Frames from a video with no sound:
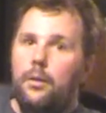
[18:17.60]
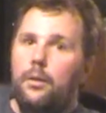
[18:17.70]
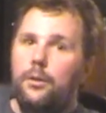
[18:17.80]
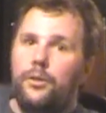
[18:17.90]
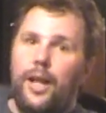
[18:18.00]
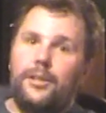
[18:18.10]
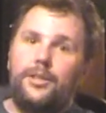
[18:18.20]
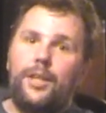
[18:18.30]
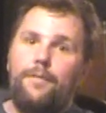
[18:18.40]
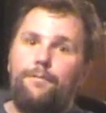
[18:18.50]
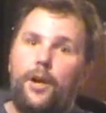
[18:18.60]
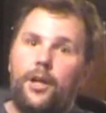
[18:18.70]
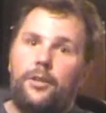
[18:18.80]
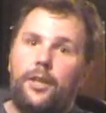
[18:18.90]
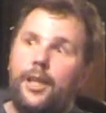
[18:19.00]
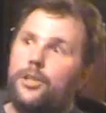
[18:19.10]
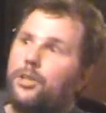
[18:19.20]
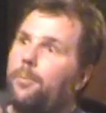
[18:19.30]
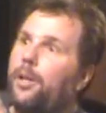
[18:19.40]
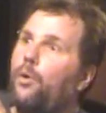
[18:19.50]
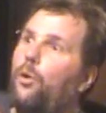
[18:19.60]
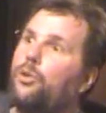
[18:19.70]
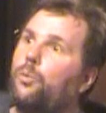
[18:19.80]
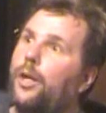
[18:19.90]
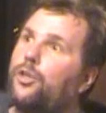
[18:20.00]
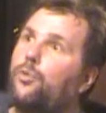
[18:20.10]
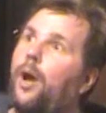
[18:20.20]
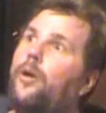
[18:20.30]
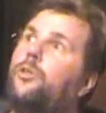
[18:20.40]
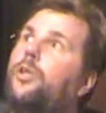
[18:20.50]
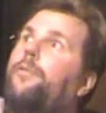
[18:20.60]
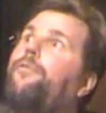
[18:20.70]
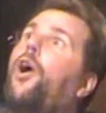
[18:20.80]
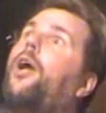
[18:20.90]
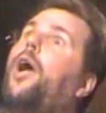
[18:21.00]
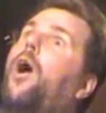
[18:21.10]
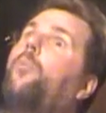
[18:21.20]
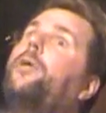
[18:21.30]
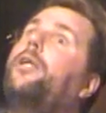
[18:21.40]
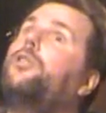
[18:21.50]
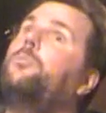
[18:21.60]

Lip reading: It's not the same fucking thing as somebody who owns a restaurant who's like, fuck, I hope we get some